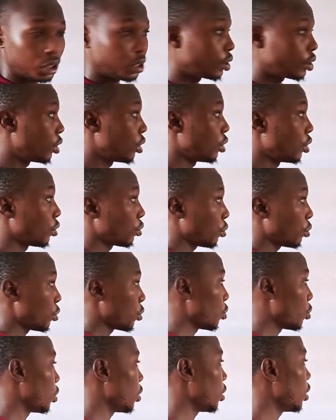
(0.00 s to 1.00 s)
So it's
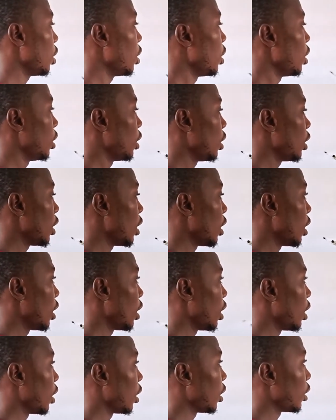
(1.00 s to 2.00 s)
going.
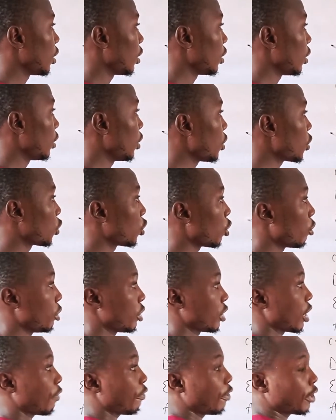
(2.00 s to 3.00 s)
This drawing
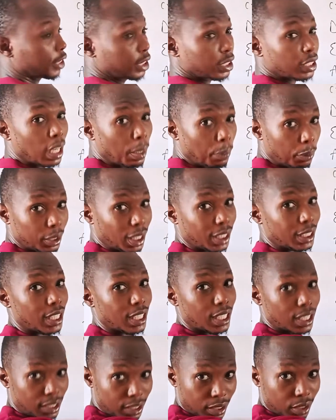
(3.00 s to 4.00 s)
is affecting capital
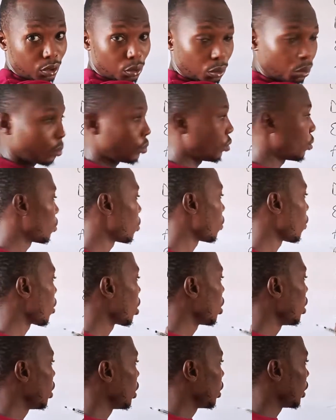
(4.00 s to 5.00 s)
directly though.
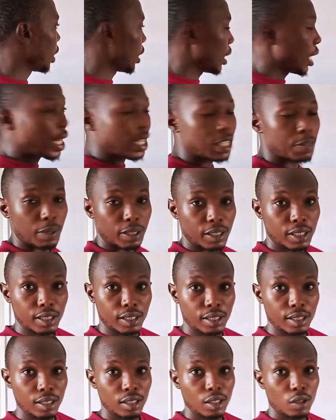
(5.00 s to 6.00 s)
And
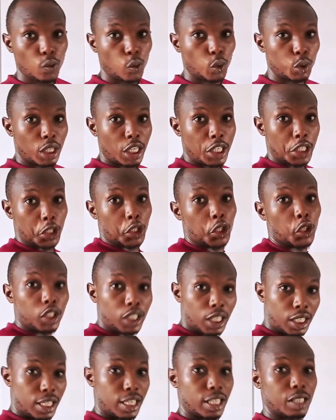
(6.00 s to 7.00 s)
expenses. When you're incurring
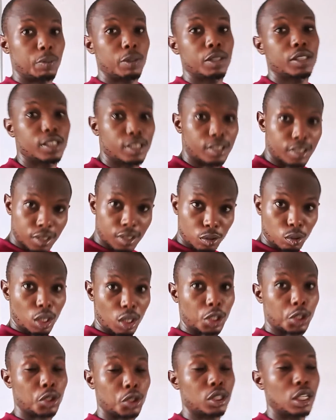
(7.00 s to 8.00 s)
an expenses, you're
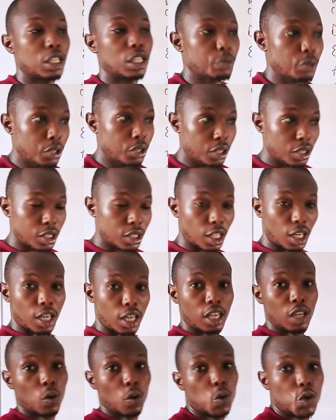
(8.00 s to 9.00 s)
incurring expenses,
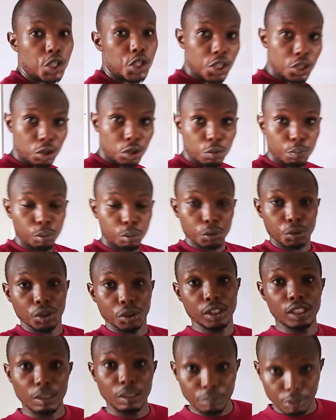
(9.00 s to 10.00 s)
salary and wages, you put to
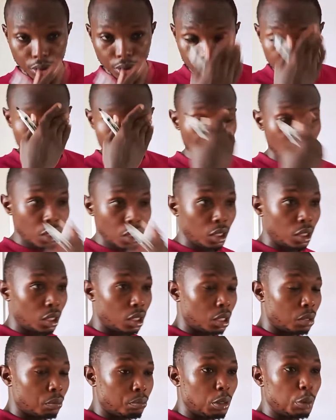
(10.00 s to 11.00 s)
the debit.
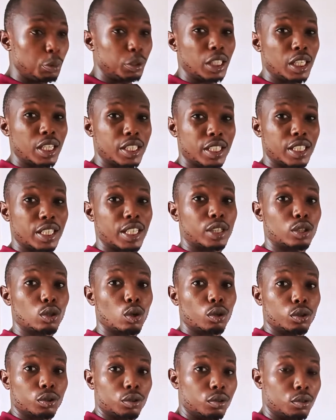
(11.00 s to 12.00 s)
Maybe there is a
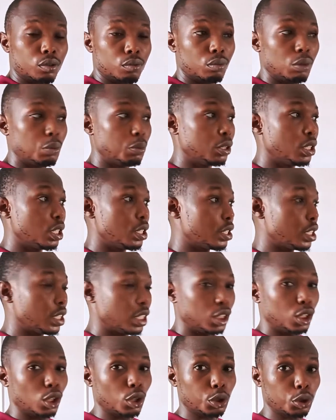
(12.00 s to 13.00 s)
return, maybe there is a
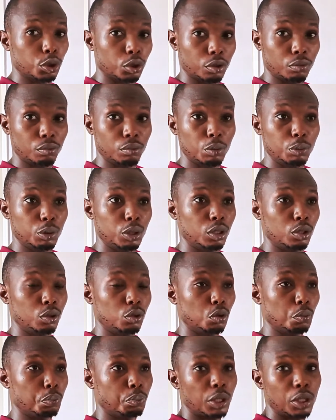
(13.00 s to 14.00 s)
reduction, maybe
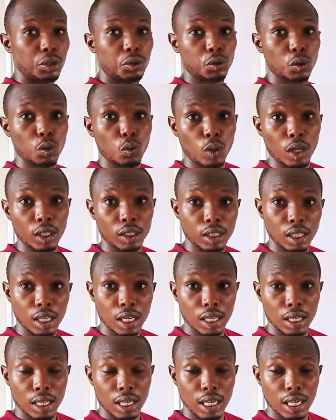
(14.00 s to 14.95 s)
you paid someone